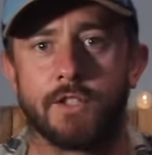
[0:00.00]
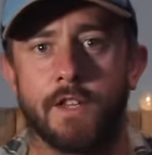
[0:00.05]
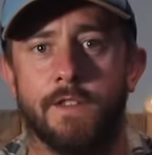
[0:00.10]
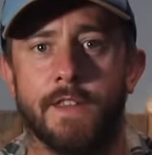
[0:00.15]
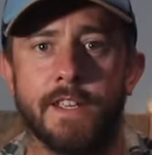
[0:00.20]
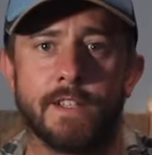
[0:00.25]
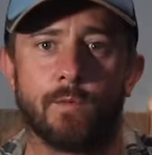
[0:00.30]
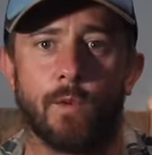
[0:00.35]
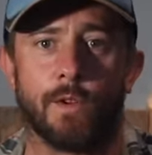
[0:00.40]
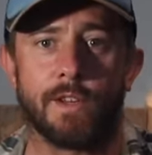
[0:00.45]
and
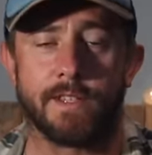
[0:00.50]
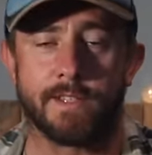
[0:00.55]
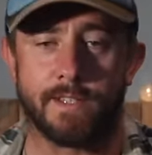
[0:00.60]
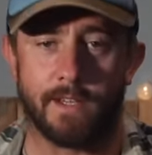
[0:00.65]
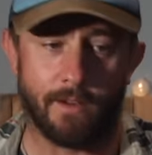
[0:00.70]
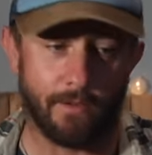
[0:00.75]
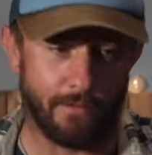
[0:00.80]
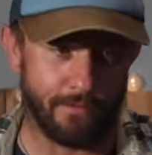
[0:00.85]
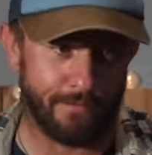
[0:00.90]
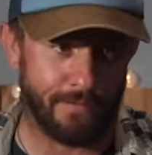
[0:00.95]
this one is
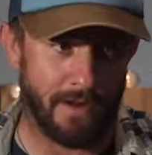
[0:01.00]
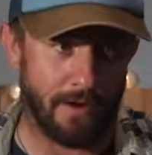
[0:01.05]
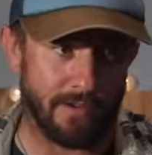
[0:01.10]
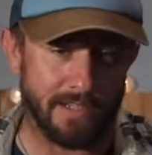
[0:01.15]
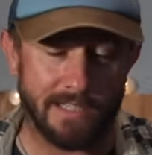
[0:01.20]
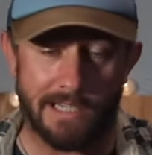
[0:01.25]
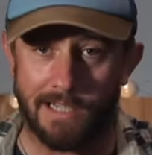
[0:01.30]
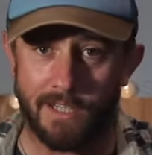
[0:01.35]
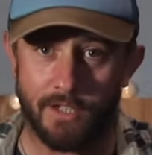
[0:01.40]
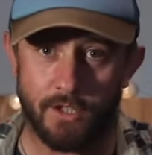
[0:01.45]
very
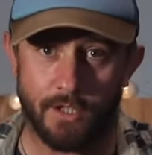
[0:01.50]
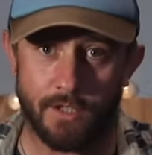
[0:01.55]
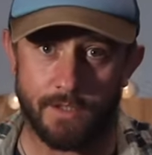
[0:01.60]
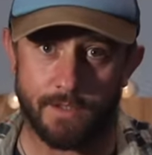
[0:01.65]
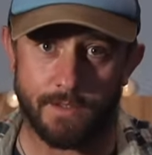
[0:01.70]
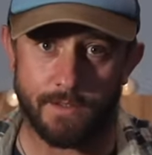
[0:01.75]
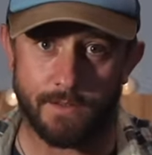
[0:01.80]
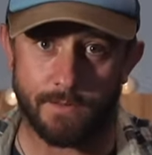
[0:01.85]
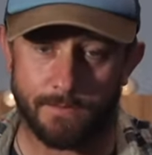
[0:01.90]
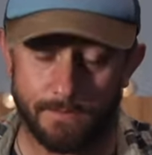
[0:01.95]

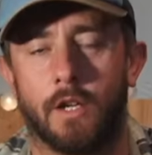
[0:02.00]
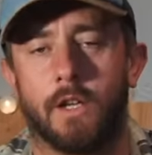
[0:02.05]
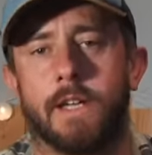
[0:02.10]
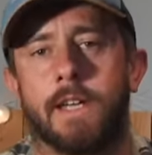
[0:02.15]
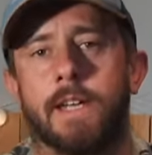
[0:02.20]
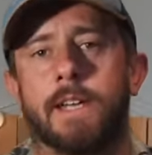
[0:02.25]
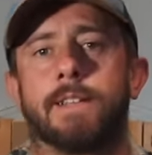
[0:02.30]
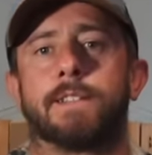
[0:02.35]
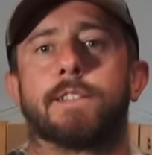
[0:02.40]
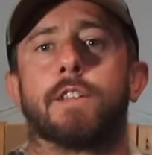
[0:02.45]
delicious.
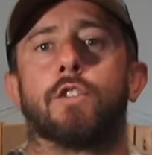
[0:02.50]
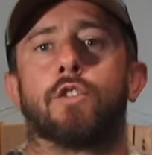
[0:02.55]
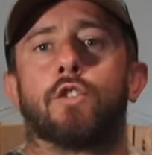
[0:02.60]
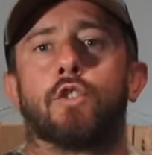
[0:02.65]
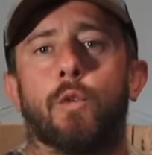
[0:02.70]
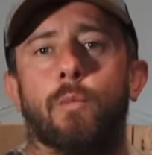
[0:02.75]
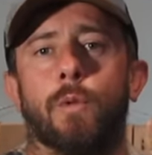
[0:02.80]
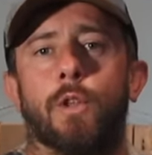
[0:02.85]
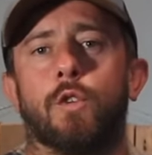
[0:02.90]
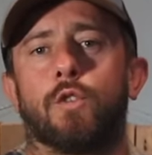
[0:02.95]
It's
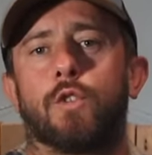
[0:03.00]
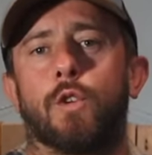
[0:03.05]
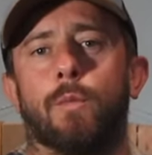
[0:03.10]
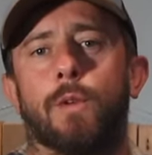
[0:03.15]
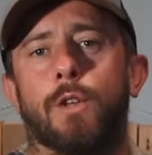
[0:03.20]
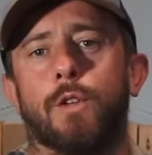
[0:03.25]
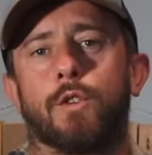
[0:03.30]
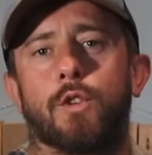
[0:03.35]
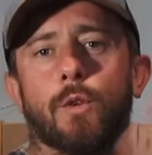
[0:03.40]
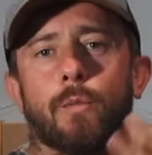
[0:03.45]

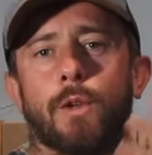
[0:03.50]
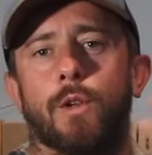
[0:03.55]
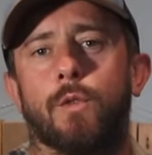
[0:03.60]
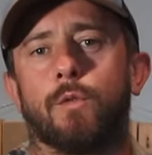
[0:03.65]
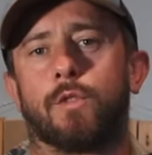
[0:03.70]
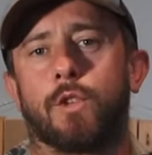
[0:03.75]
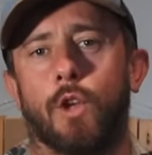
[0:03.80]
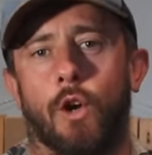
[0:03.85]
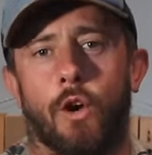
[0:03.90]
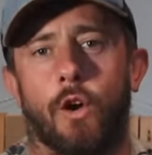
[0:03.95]

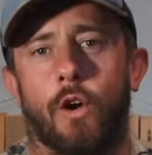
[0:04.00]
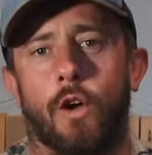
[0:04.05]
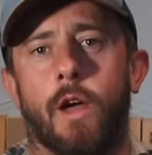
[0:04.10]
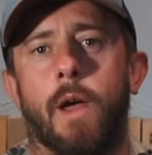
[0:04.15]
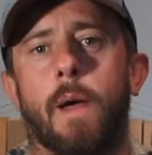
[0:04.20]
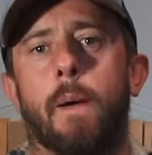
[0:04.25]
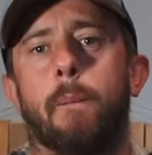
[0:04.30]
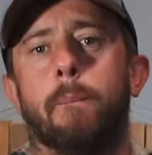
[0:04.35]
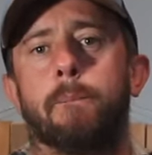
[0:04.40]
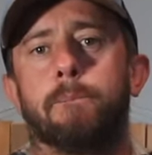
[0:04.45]

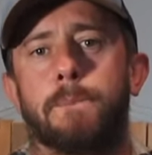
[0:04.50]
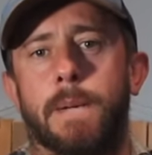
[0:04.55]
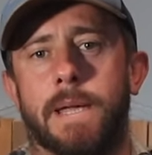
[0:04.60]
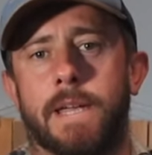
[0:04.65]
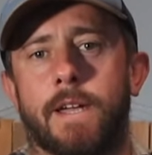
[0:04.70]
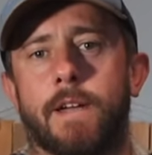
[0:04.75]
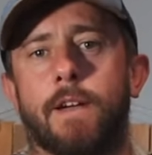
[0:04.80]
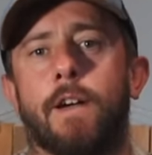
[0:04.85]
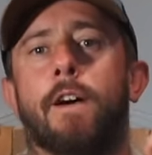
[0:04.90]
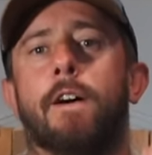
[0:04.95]

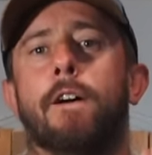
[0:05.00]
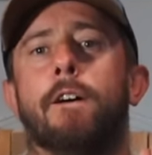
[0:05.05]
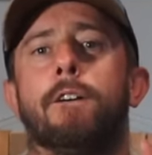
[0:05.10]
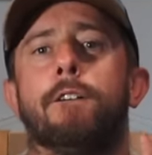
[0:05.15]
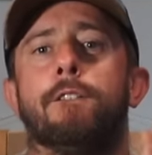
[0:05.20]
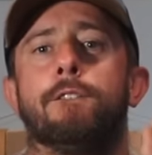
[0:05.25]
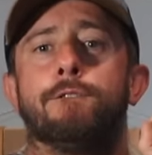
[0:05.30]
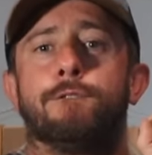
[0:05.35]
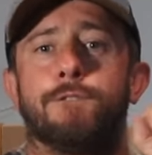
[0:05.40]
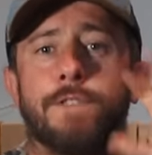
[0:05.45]

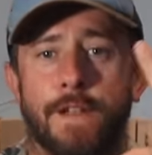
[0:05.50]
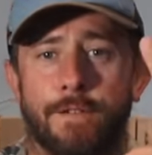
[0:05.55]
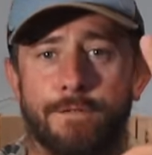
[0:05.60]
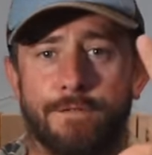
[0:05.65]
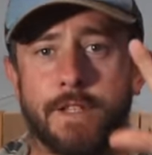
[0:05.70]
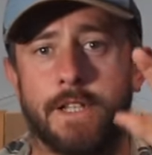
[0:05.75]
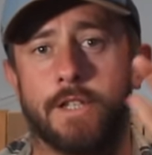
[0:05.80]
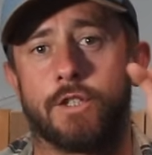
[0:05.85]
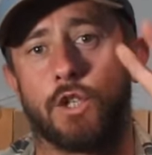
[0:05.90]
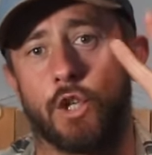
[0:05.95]

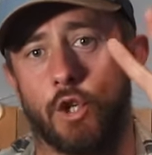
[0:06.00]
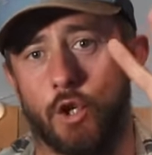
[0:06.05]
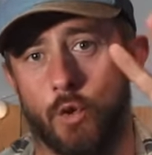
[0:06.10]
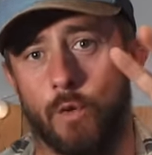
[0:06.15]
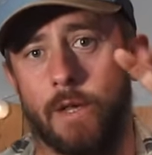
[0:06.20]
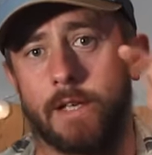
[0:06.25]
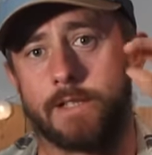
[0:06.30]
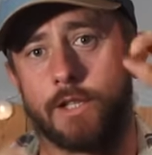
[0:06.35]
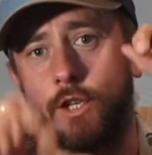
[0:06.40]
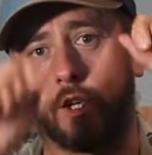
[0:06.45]
www.beer52,
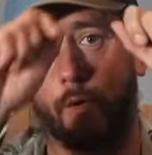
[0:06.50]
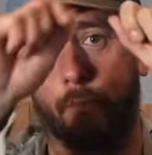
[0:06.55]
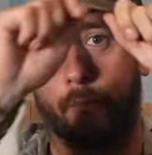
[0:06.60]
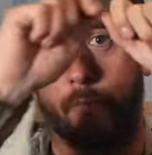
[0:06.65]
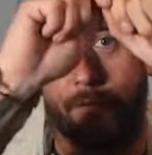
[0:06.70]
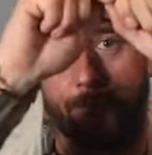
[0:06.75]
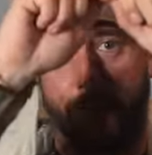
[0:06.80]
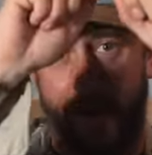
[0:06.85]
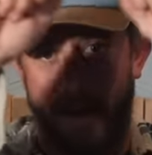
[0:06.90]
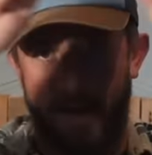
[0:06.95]
that's the
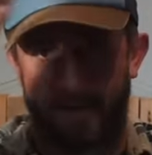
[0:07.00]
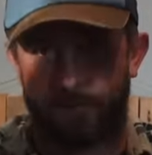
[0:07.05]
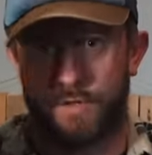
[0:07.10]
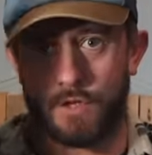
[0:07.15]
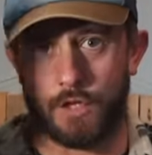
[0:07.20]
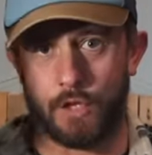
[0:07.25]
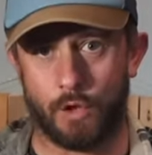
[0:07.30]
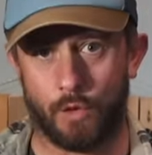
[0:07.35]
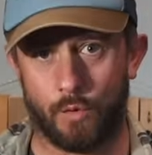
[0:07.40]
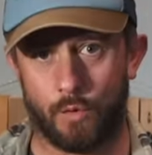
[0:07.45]
number
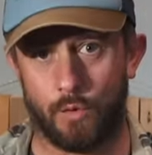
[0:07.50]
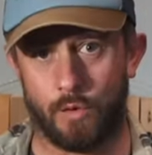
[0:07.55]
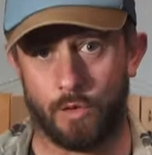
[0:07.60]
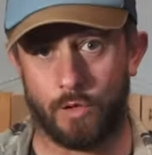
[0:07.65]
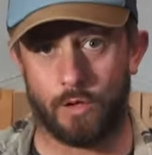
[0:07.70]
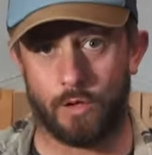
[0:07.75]
52,